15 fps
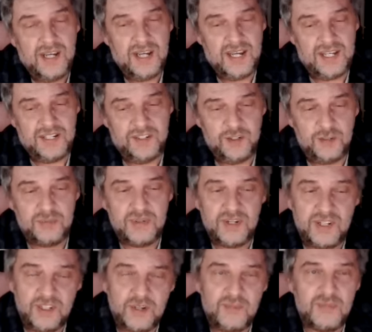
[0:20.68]
Ended up
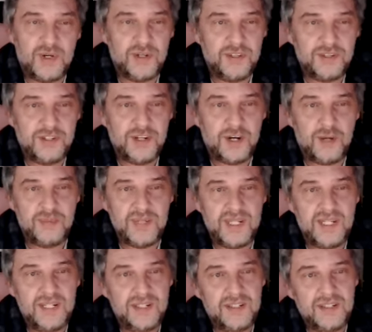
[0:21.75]
a lot more than a
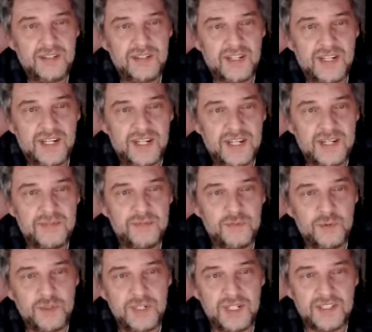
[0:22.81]
hobby.
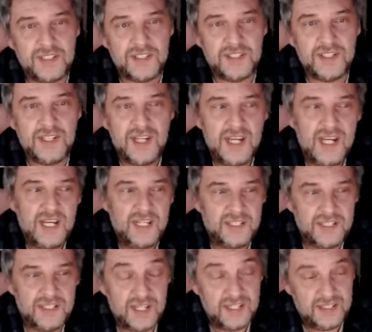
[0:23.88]
Running it as a
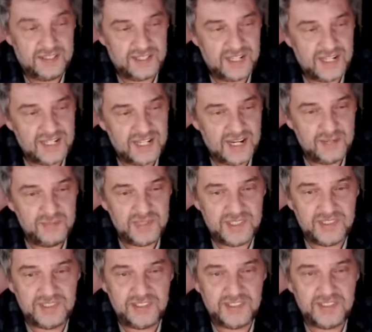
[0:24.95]
sideline
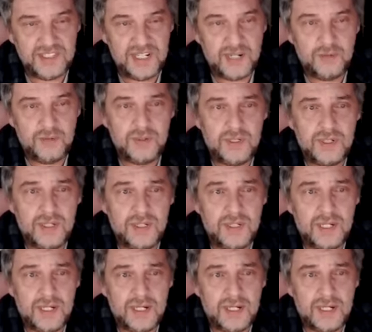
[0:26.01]
business now.
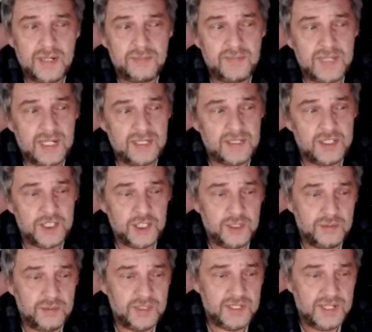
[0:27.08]
Like to
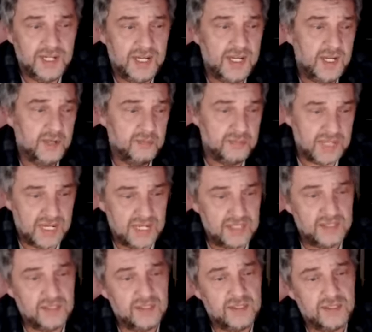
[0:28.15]
shoot
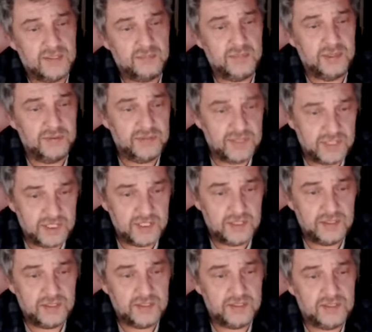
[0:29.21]
bands,
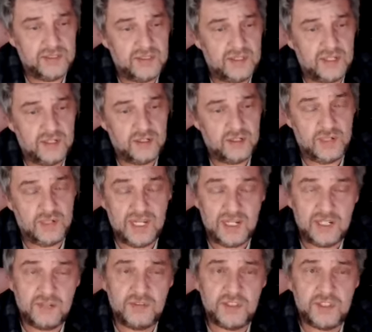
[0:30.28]
musicians,
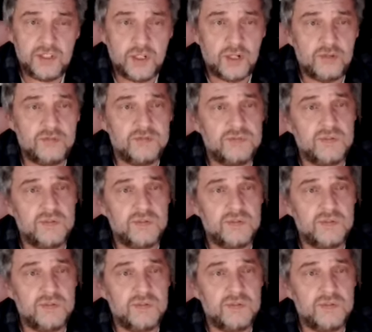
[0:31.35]
creative stuff.